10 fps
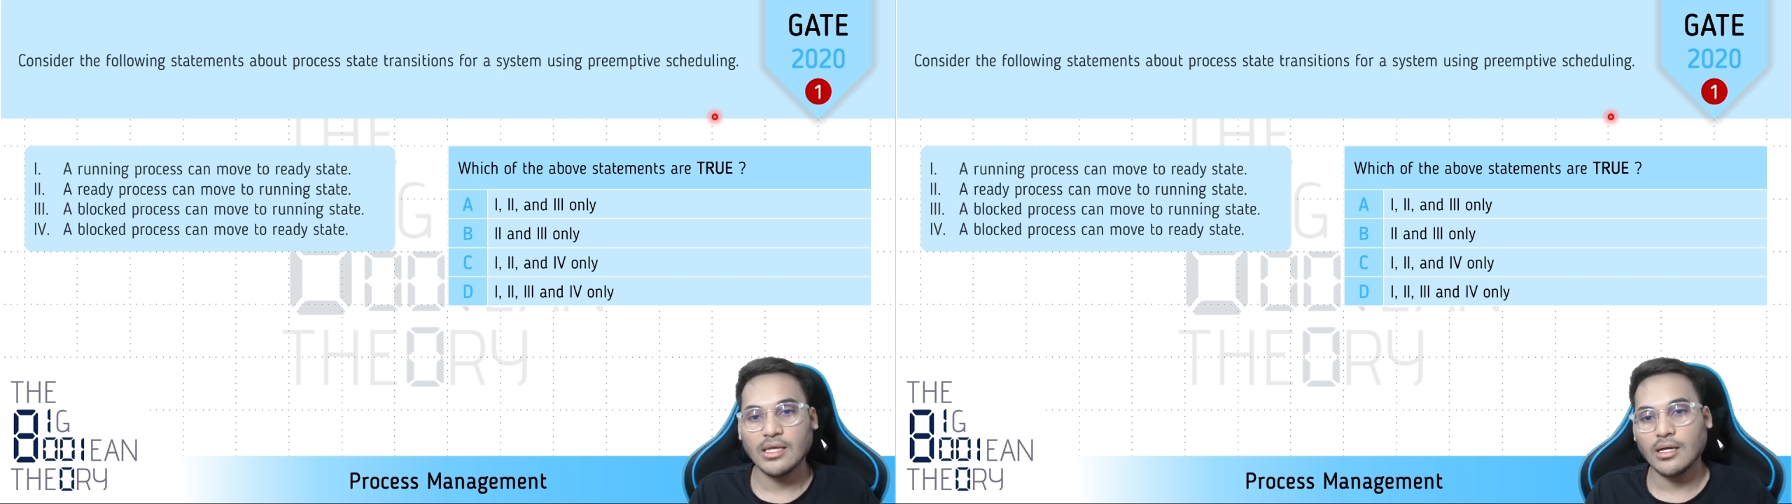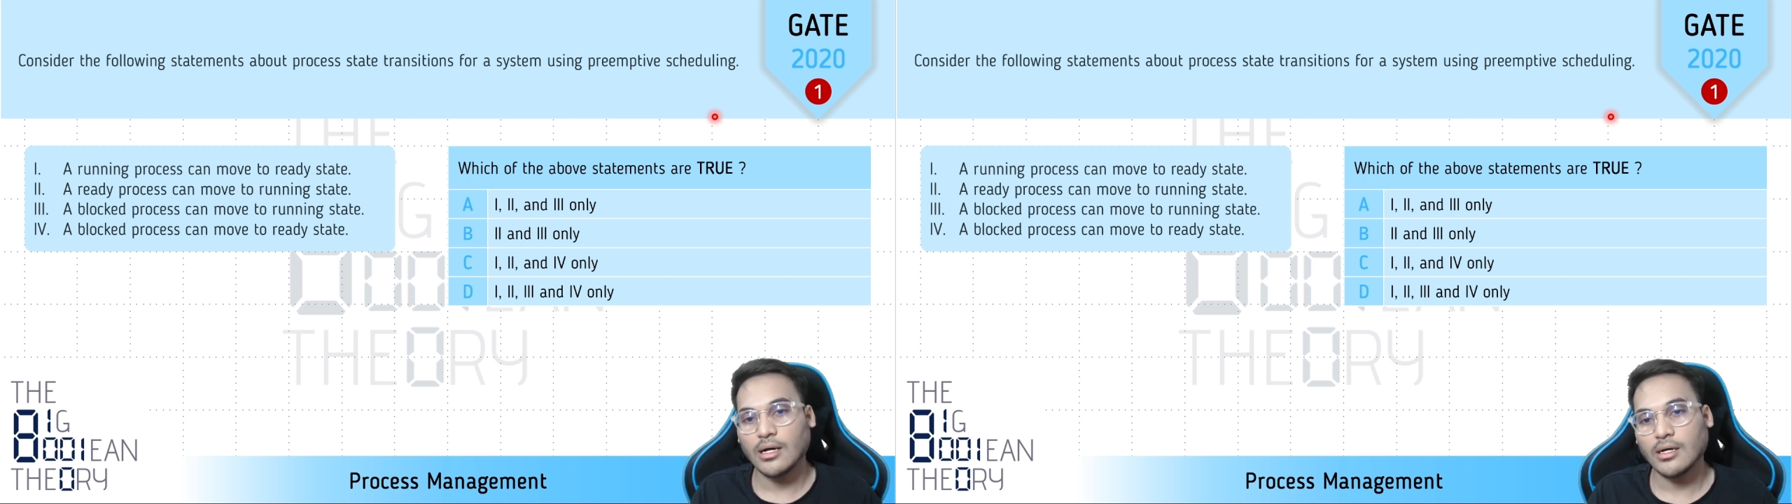
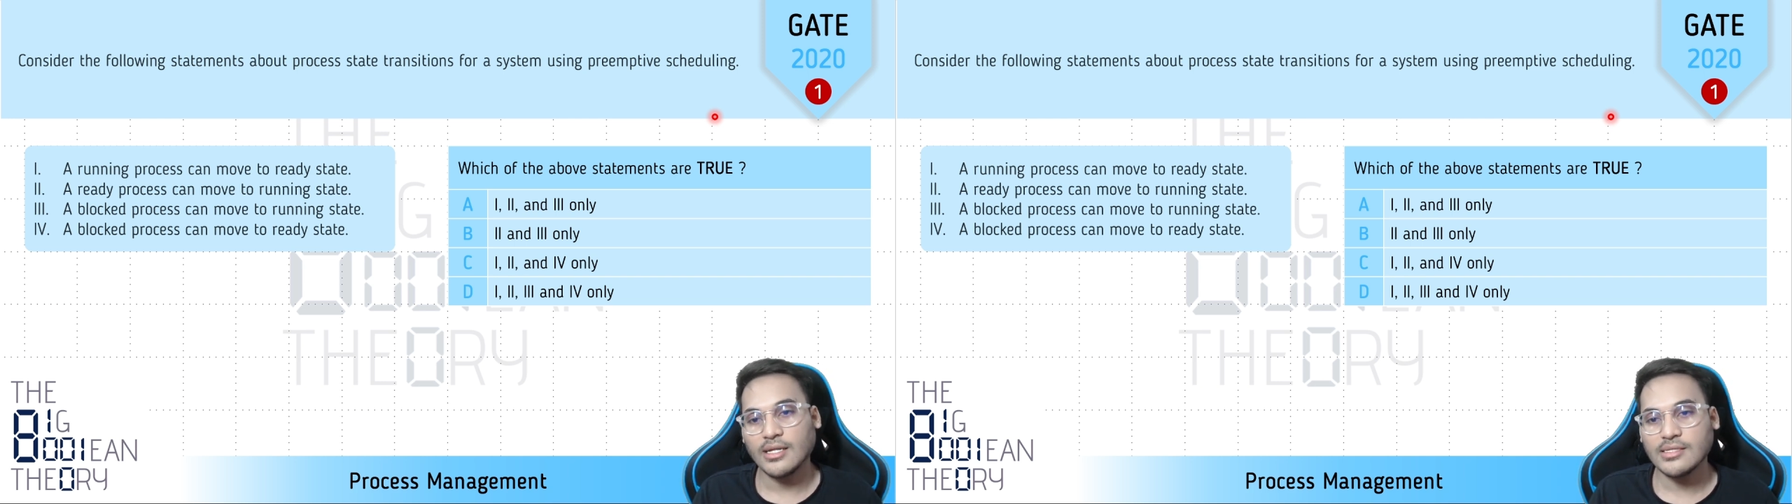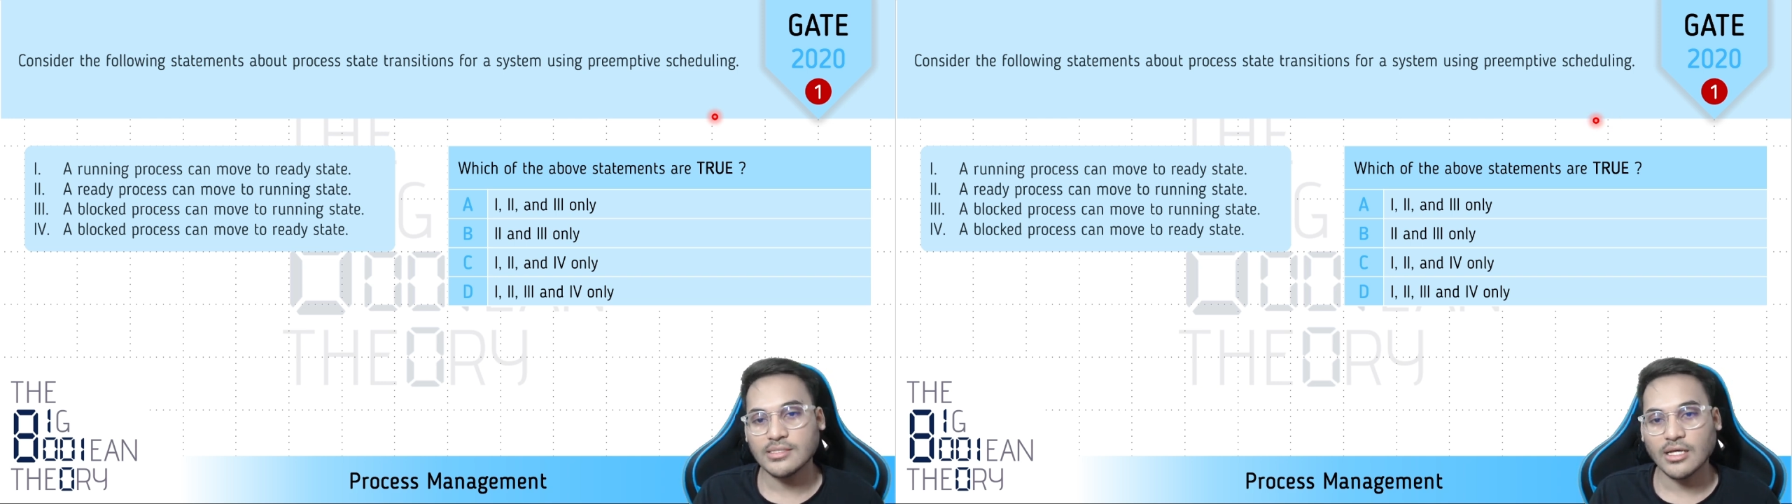
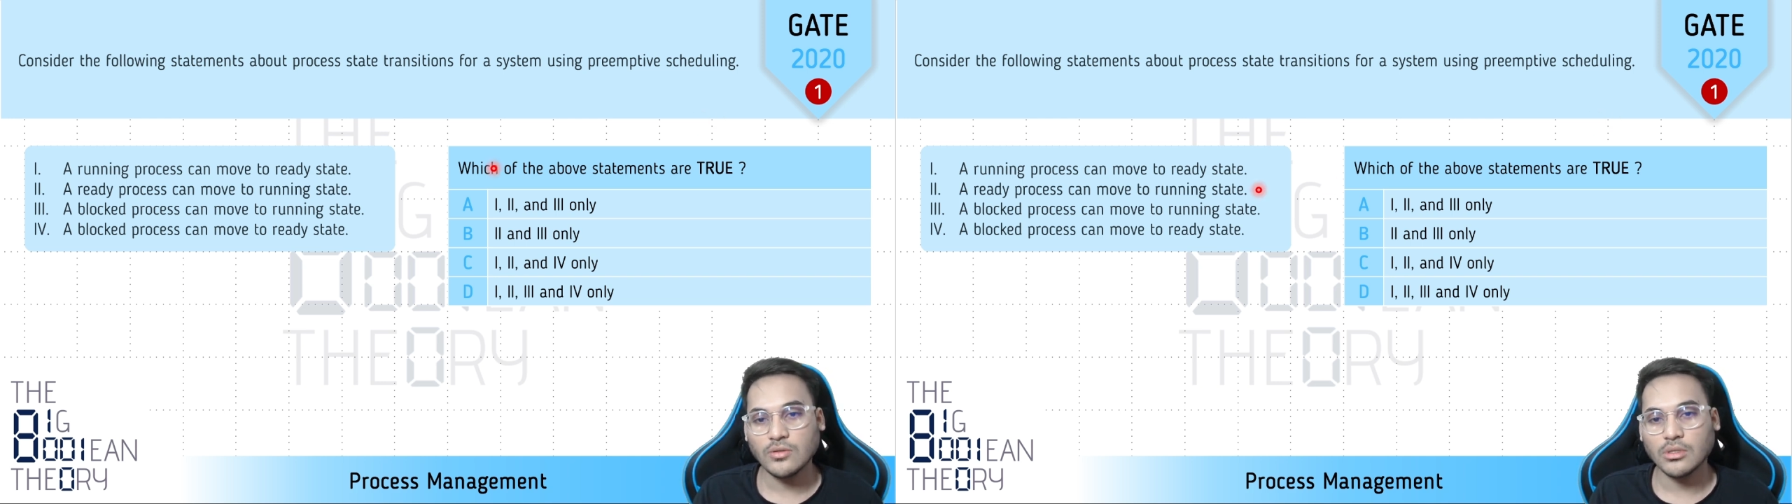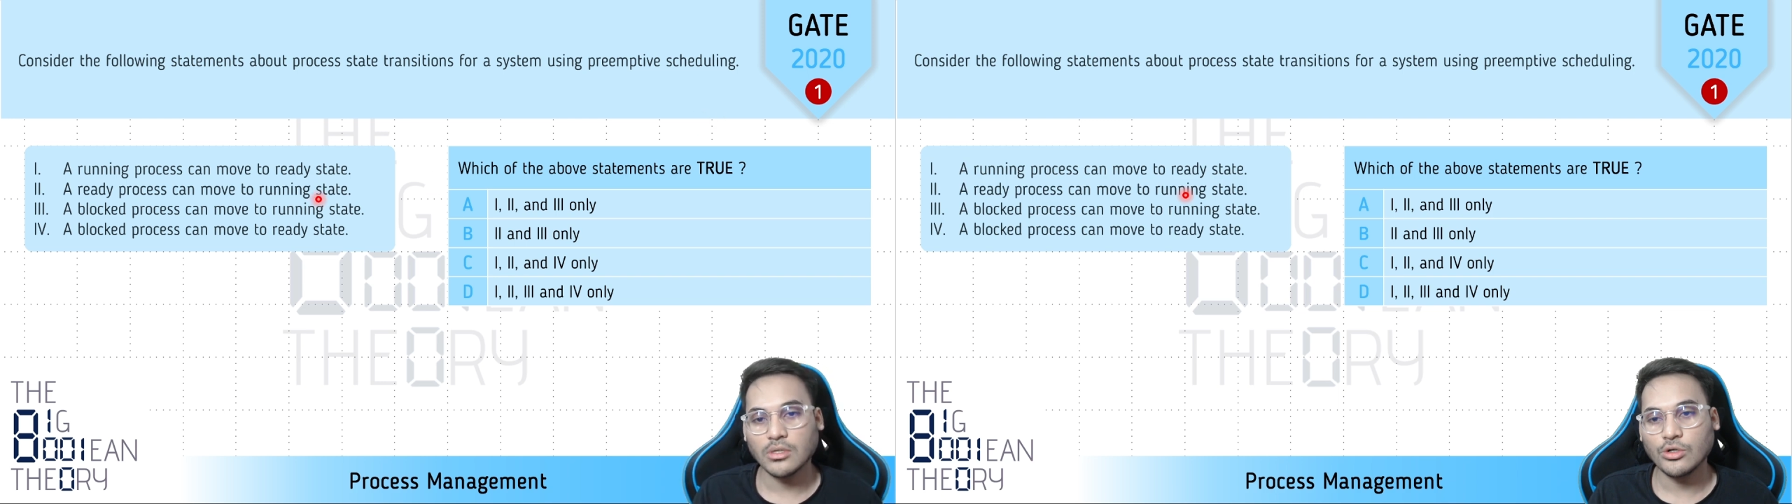let's now
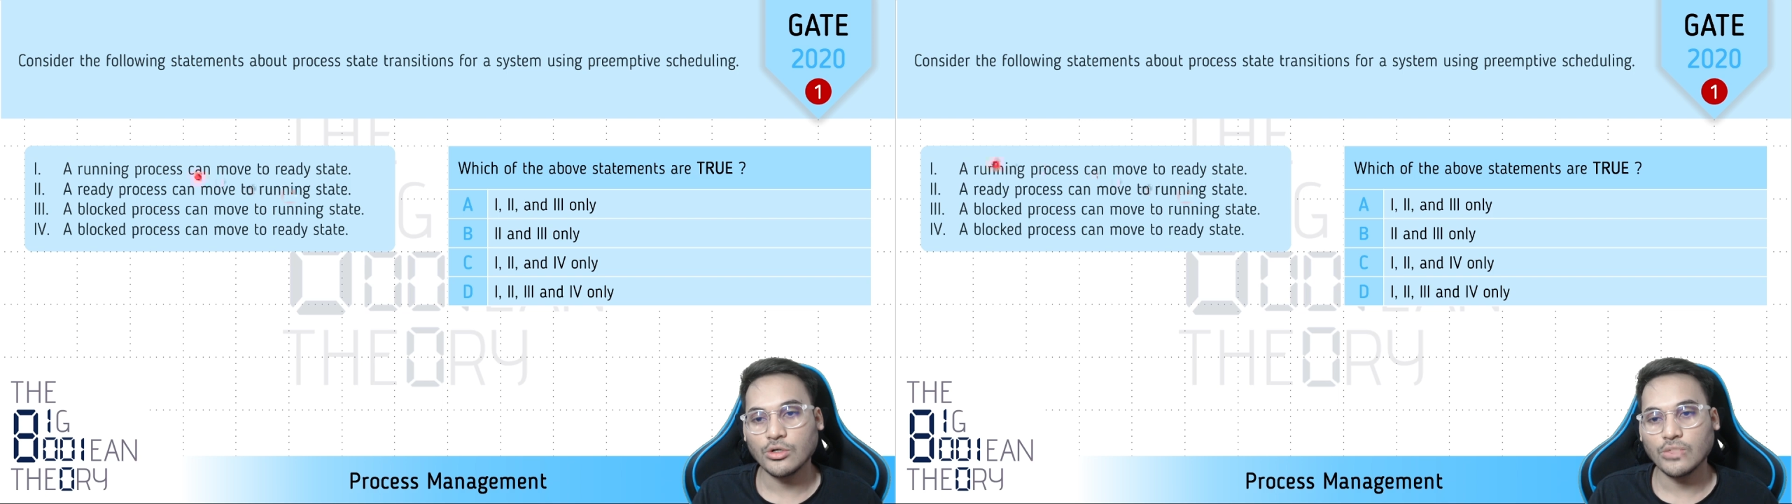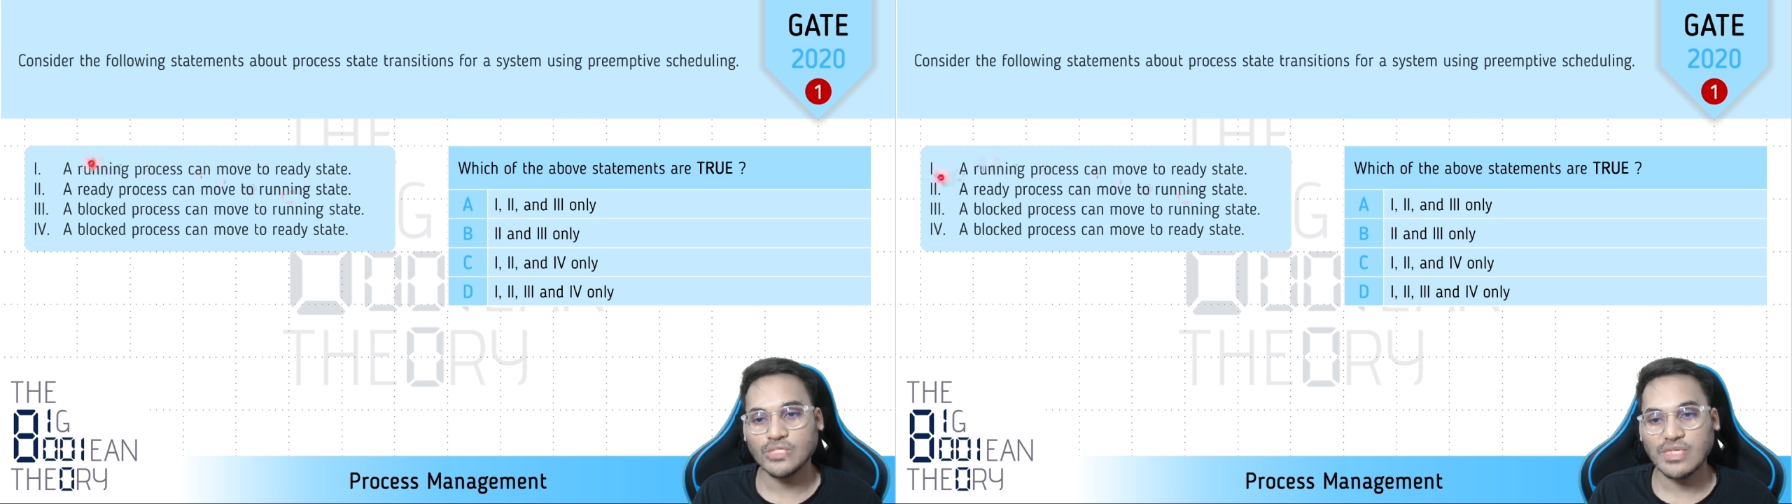go
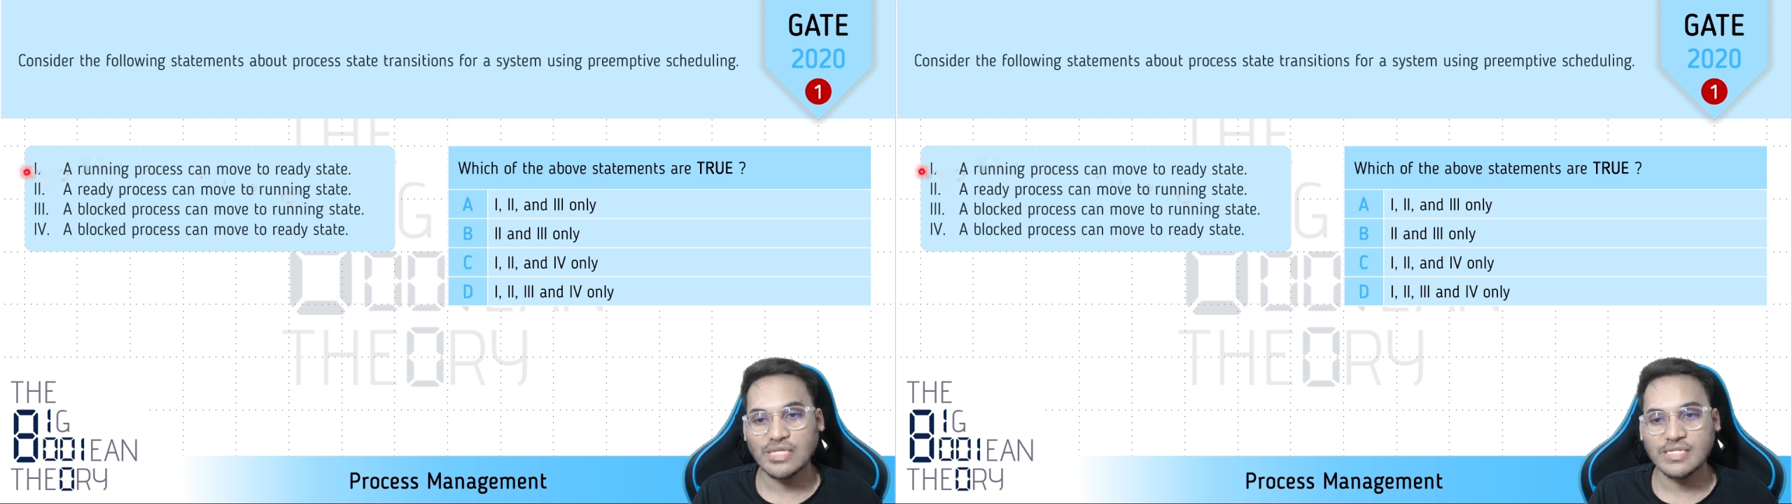over these